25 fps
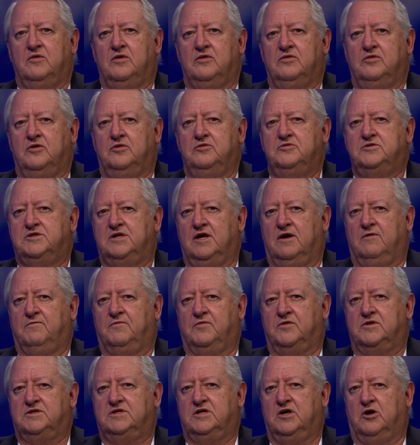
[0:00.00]
are those
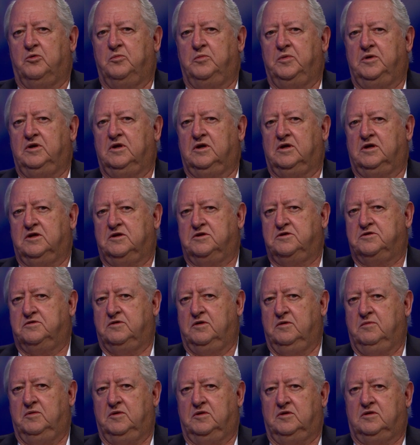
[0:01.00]
efforts helping to
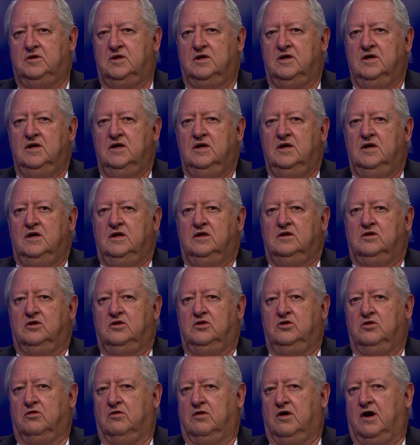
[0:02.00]
contribute to
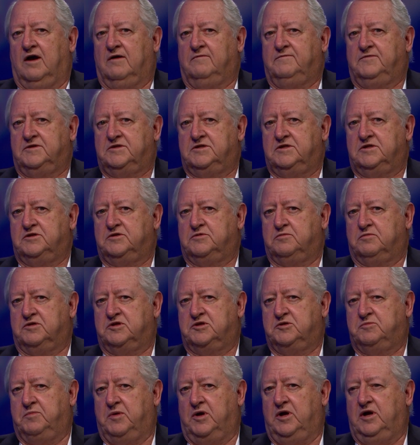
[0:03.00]
your office's
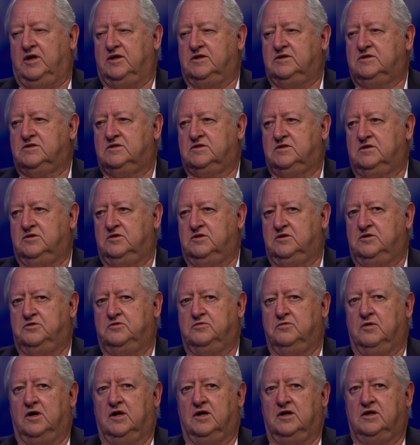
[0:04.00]
response to the
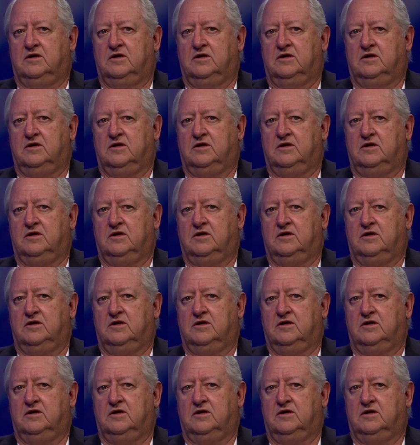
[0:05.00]
drug